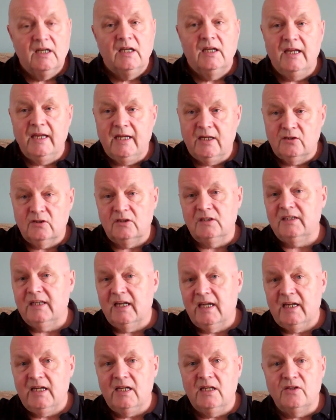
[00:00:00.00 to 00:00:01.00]
He couldn't
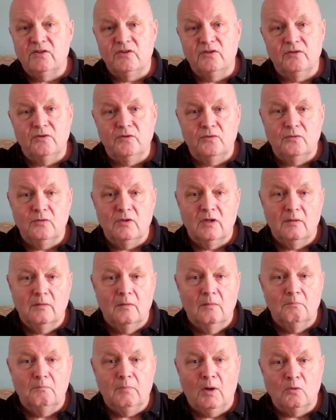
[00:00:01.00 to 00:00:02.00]
get into
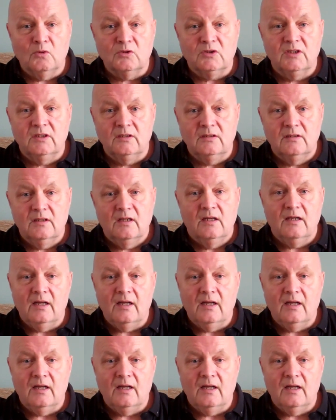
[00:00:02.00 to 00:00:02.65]
Bolton